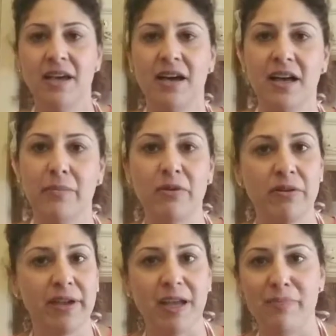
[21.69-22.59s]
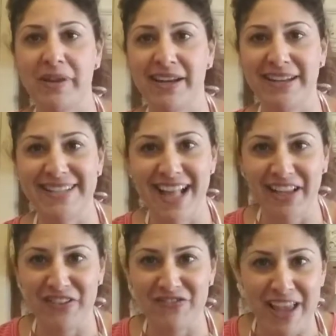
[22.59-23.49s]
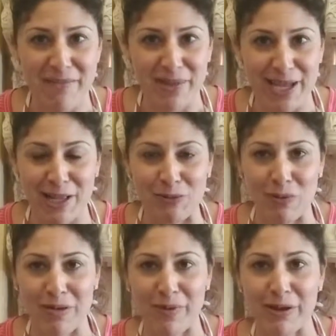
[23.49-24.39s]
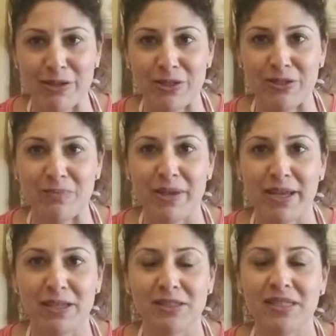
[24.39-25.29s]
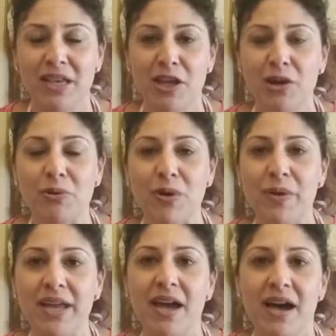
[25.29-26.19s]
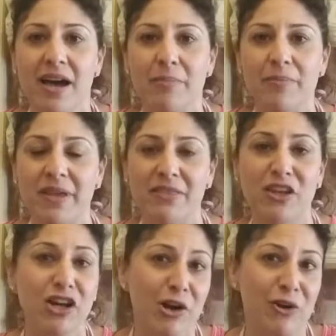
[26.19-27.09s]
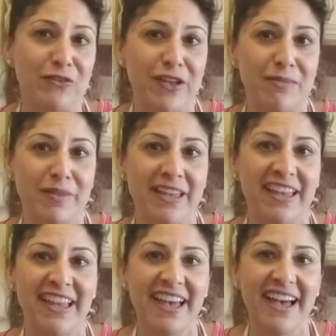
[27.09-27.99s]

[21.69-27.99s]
Growing up in an Italian family, it's what my parents used to make us growing up in the Garo family.